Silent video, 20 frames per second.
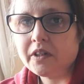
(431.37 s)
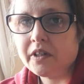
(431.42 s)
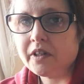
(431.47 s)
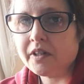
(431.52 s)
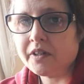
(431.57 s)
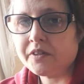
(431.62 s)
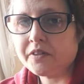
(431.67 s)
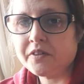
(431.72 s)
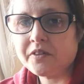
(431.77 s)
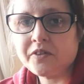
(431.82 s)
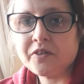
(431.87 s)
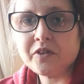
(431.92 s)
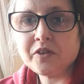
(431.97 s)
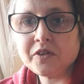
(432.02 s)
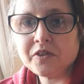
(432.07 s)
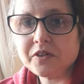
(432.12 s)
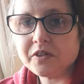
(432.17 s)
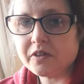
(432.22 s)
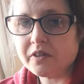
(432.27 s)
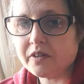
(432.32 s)
It's
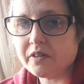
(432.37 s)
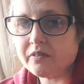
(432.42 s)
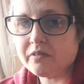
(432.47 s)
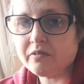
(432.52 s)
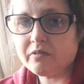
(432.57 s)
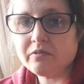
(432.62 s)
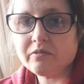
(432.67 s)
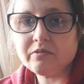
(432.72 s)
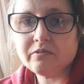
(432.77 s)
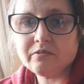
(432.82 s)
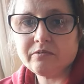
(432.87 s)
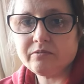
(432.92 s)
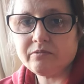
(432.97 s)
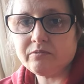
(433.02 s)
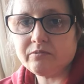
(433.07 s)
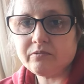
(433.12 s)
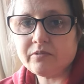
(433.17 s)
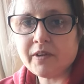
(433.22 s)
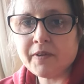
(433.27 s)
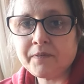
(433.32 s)
just,
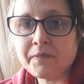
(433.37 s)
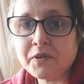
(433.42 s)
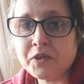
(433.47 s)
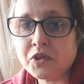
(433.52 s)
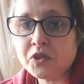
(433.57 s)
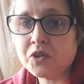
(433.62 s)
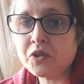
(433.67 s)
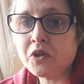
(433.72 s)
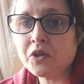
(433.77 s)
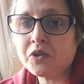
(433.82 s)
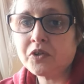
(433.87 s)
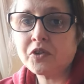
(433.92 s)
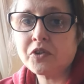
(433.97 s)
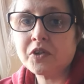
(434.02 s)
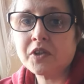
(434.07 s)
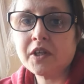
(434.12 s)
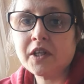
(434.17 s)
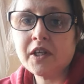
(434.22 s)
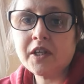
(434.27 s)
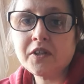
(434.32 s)
if it's not
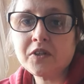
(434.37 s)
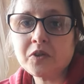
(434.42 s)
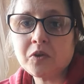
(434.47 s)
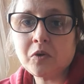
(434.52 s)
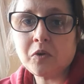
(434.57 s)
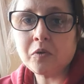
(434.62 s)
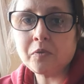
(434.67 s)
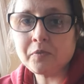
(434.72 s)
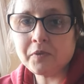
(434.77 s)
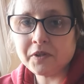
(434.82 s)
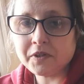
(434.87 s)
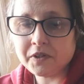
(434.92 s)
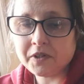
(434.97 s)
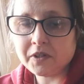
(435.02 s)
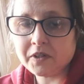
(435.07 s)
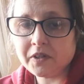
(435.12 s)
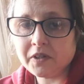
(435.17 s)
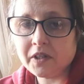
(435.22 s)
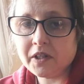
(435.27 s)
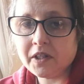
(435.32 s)
kids go
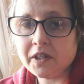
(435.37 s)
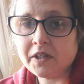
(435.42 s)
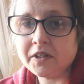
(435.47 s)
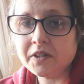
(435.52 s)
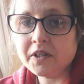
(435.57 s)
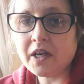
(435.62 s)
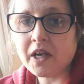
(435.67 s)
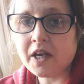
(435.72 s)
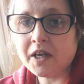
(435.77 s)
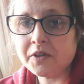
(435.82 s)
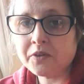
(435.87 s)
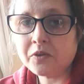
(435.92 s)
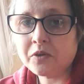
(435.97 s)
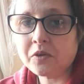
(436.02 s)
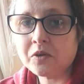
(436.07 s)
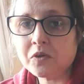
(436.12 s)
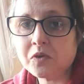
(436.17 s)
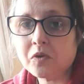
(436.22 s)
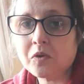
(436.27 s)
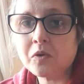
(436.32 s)
missing, it's
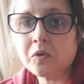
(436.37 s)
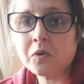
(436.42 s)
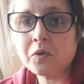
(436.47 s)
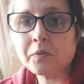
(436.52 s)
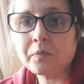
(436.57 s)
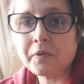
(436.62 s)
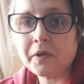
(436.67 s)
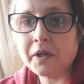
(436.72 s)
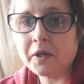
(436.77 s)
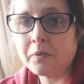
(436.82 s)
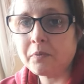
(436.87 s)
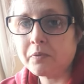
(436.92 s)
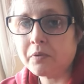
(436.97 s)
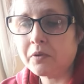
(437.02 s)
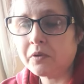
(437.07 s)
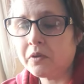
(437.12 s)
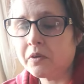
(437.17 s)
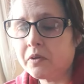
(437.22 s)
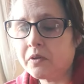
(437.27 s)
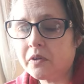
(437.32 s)
adults or
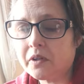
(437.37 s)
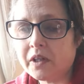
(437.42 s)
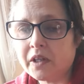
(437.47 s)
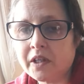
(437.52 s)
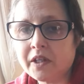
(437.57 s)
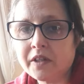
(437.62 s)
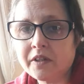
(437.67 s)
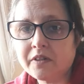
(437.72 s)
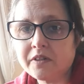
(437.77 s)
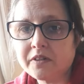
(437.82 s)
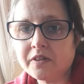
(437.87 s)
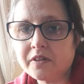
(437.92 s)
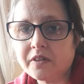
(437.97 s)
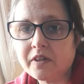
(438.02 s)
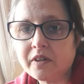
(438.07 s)
people, and